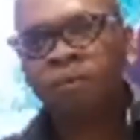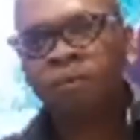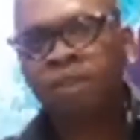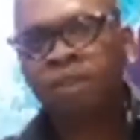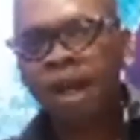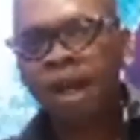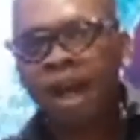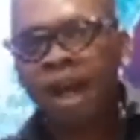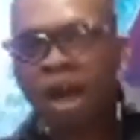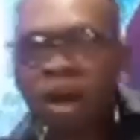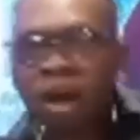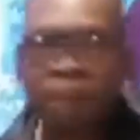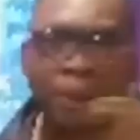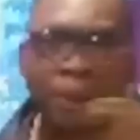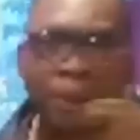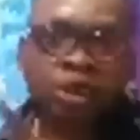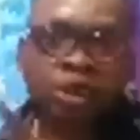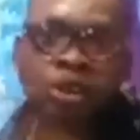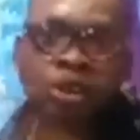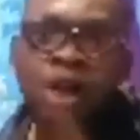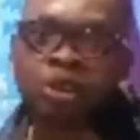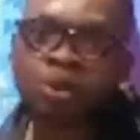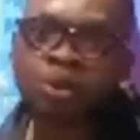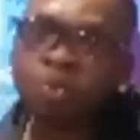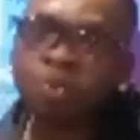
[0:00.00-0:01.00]
And I'm back to
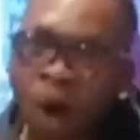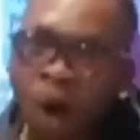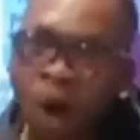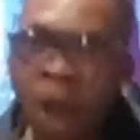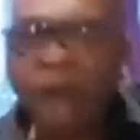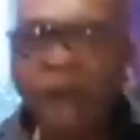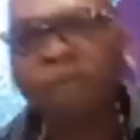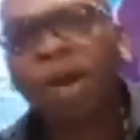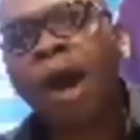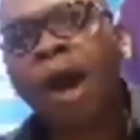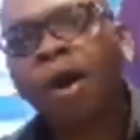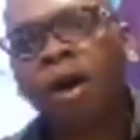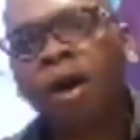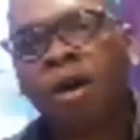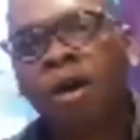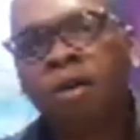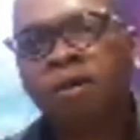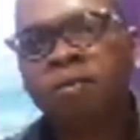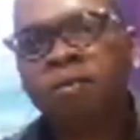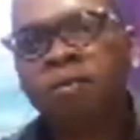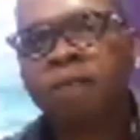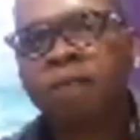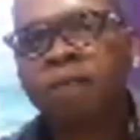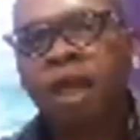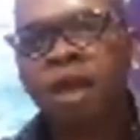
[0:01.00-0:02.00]
so we area ho.
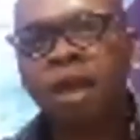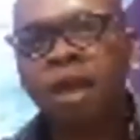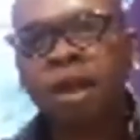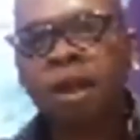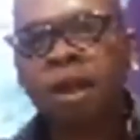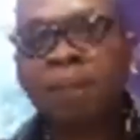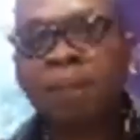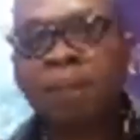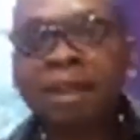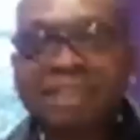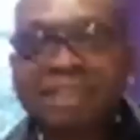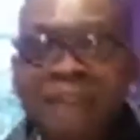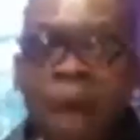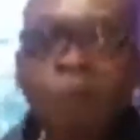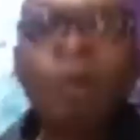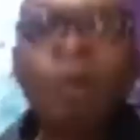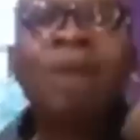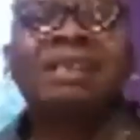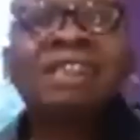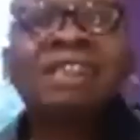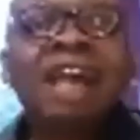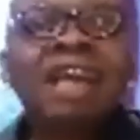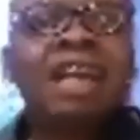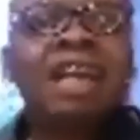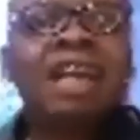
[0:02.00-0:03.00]
But some kwasia
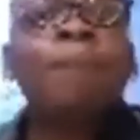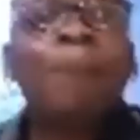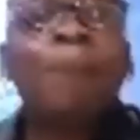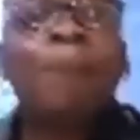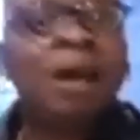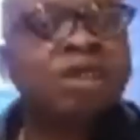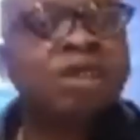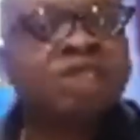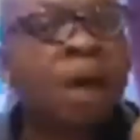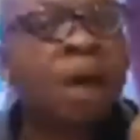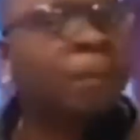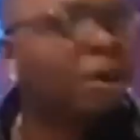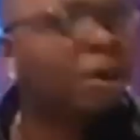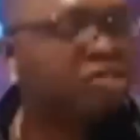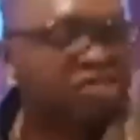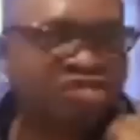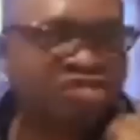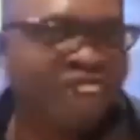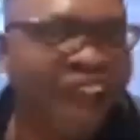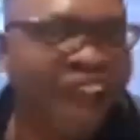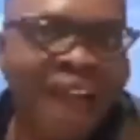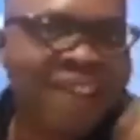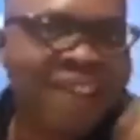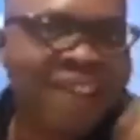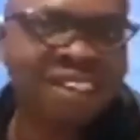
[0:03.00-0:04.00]
dene bano someone
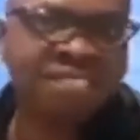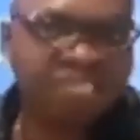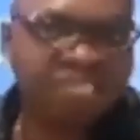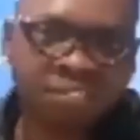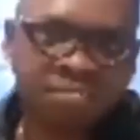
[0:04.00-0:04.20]
try.